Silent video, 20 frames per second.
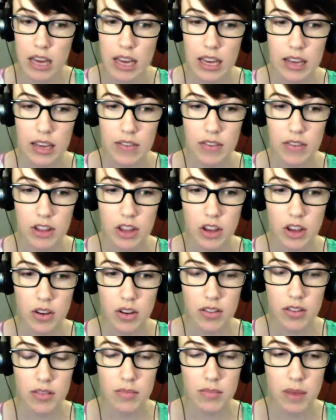even though it's
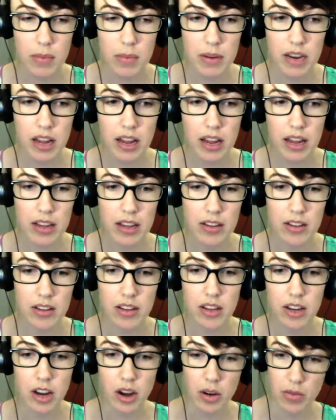maybe not like
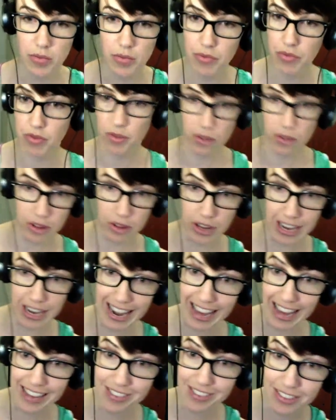the
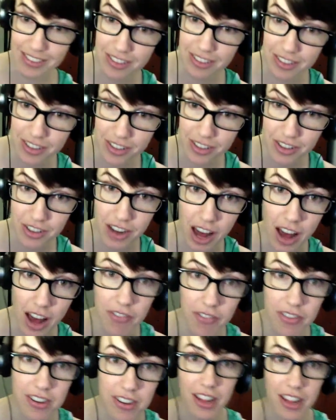nicest stuff,
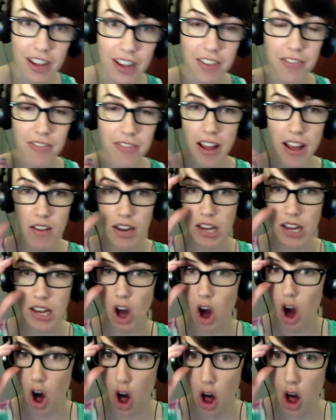it's like very
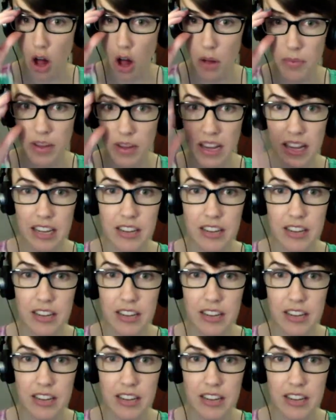calm, it's